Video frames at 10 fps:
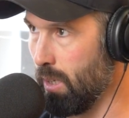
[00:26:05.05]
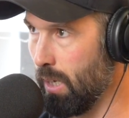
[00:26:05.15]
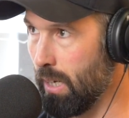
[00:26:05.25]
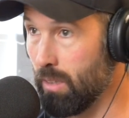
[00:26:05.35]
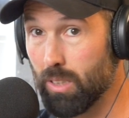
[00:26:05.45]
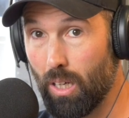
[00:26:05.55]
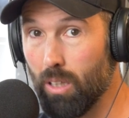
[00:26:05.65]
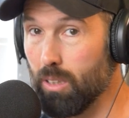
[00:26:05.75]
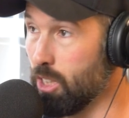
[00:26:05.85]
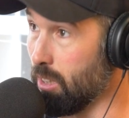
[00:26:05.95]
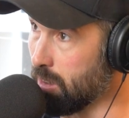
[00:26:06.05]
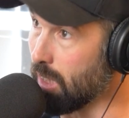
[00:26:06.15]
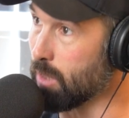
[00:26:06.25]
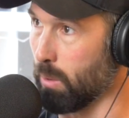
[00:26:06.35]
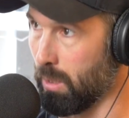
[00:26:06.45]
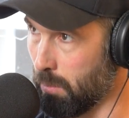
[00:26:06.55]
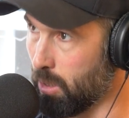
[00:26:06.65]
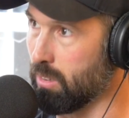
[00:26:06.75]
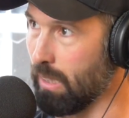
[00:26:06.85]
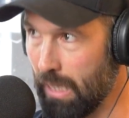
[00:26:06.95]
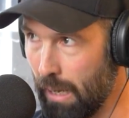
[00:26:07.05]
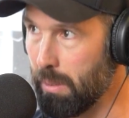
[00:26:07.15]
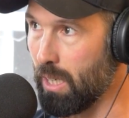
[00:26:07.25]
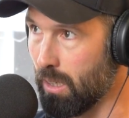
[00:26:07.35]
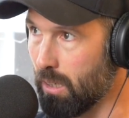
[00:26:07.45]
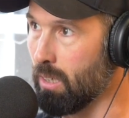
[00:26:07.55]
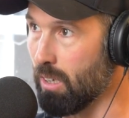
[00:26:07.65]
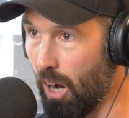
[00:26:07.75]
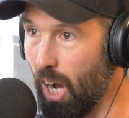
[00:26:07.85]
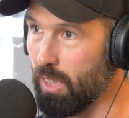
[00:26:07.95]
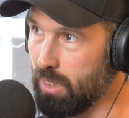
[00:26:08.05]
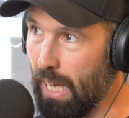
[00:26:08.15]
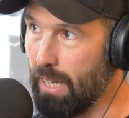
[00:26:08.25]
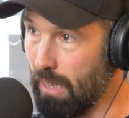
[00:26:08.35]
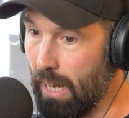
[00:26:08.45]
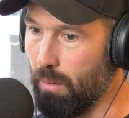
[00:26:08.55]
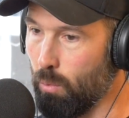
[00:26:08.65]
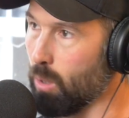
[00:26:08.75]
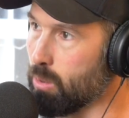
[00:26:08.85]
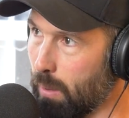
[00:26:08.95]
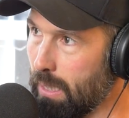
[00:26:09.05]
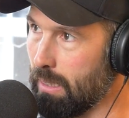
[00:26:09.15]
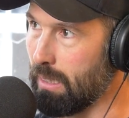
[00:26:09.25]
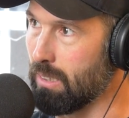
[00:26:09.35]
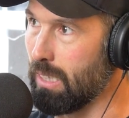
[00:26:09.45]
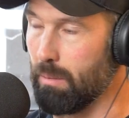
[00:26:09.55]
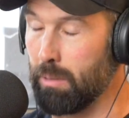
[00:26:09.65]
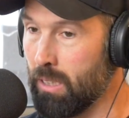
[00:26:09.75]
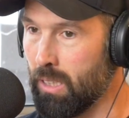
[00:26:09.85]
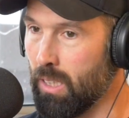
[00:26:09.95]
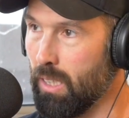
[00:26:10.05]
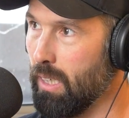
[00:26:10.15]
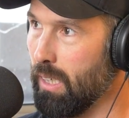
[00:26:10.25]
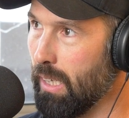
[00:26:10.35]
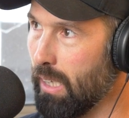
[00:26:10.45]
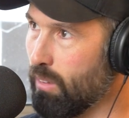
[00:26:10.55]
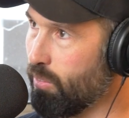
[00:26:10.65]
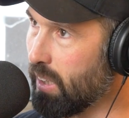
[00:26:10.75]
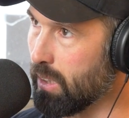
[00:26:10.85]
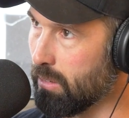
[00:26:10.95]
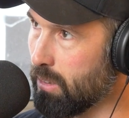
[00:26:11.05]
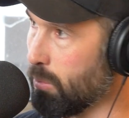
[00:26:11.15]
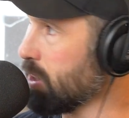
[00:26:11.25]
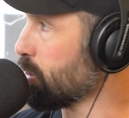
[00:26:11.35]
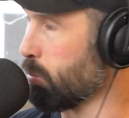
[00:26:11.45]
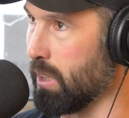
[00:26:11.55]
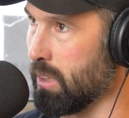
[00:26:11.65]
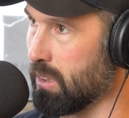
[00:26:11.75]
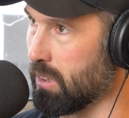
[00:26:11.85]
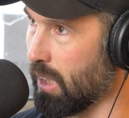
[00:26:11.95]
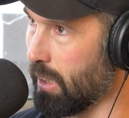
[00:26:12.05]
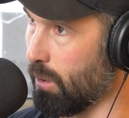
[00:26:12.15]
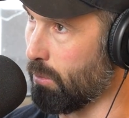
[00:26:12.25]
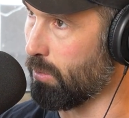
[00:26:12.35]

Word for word: And I was like, holy shit, this guy's one of the most dynamic guys at, at welterweight at that time. And f- did we just witness this guy go